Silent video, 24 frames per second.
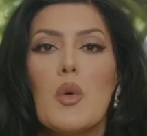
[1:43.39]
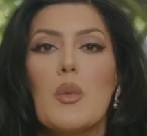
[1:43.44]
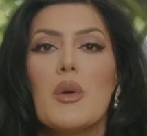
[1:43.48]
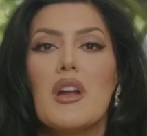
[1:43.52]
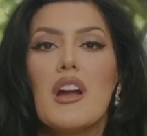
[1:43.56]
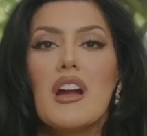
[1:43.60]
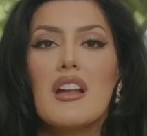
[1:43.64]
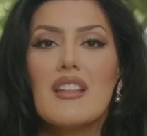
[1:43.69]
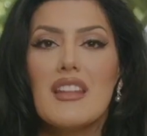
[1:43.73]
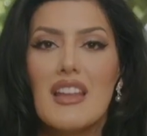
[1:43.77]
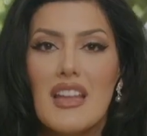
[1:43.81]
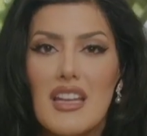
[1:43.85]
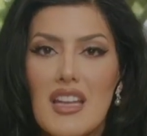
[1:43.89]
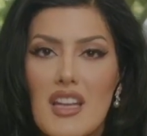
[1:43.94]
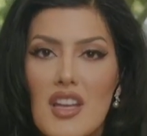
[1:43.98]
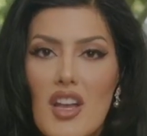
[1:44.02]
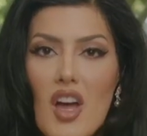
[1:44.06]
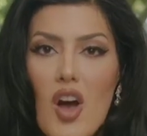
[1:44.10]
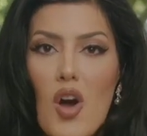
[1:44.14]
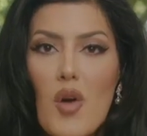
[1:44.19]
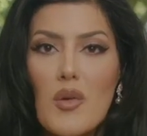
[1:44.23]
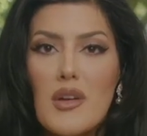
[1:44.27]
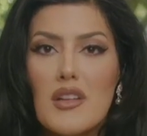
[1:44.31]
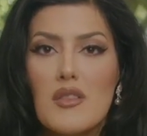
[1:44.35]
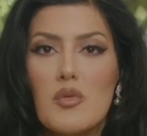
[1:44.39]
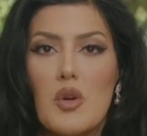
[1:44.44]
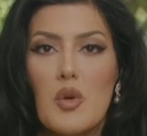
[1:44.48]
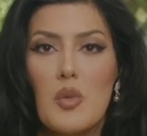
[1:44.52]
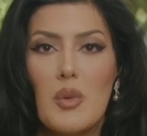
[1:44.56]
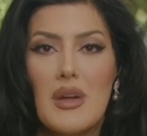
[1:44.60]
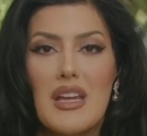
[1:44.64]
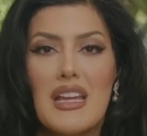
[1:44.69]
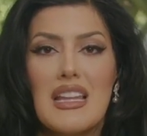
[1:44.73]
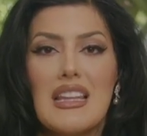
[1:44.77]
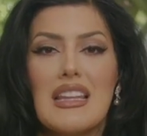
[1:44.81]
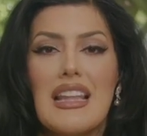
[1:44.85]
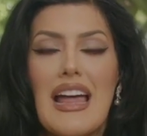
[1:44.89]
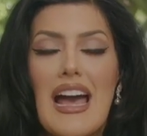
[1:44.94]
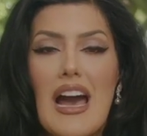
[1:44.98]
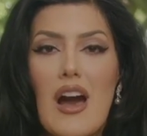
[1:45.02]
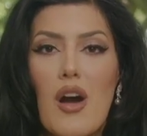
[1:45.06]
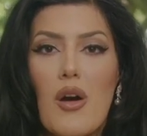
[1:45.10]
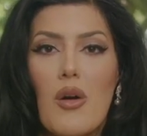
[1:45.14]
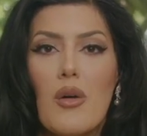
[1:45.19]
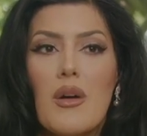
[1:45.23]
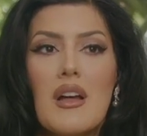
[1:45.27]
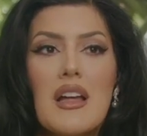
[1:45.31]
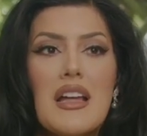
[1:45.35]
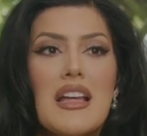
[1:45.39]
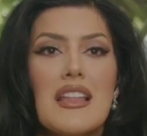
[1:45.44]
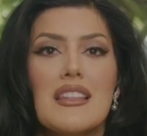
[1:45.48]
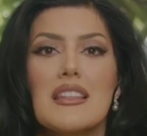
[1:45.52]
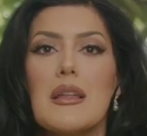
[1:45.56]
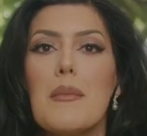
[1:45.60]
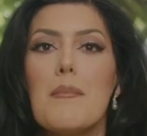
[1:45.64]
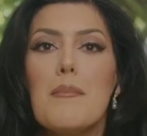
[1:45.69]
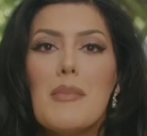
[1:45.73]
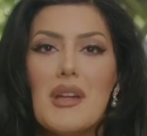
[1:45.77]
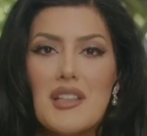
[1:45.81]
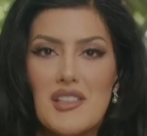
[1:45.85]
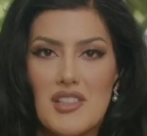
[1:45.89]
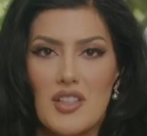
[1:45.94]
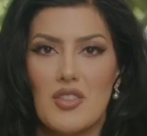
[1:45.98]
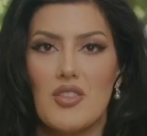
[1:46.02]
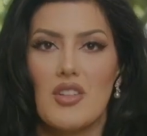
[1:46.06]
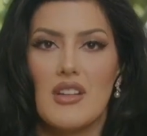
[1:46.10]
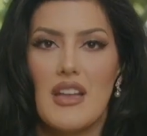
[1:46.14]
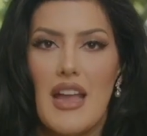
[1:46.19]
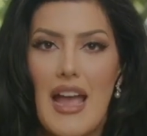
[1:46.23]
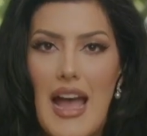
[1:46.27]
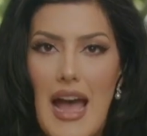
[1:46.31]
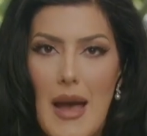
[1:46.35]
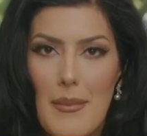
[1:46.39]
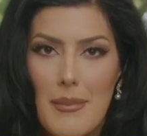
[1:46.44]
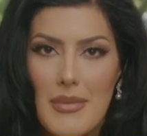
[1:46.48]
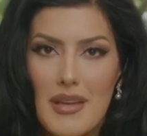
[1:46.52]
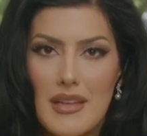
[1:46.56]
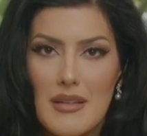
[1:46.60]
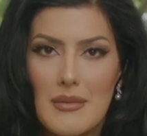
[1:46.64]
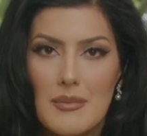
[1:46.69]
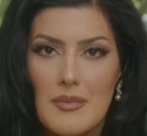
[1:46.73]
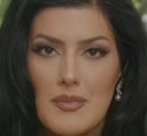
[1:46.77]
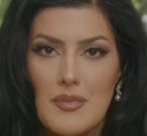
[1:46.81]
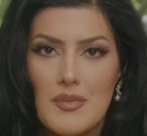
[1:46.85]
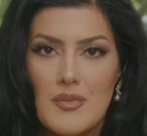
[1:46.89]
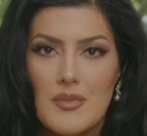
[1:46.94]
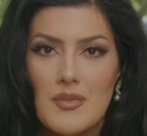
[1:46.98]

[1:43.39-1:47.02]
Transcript: we are in the unknown is where we allow the mystical to happen.